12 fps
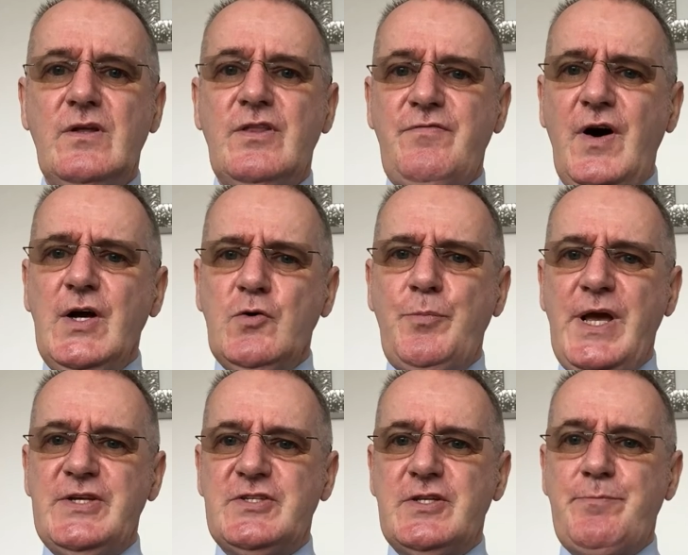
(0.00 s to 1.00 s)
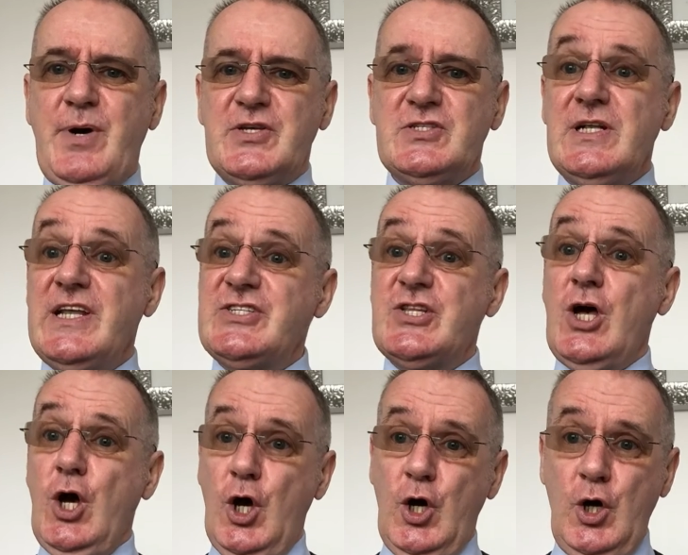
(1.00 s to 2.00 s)
The final piece of the puzzle is
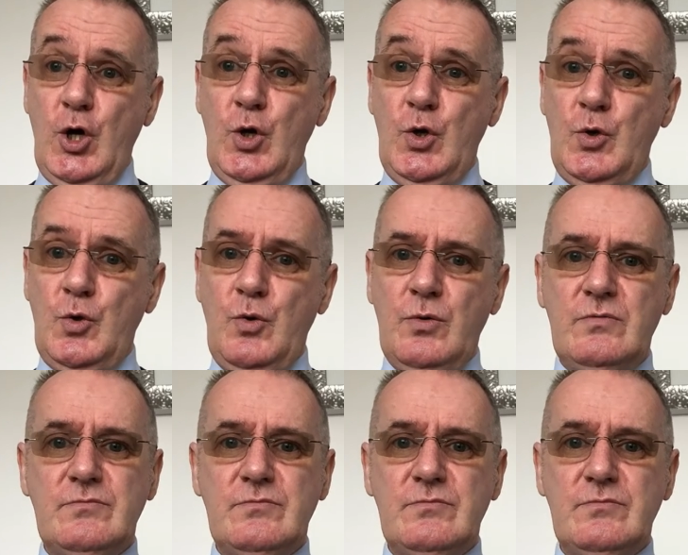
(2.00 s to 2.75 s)
the who.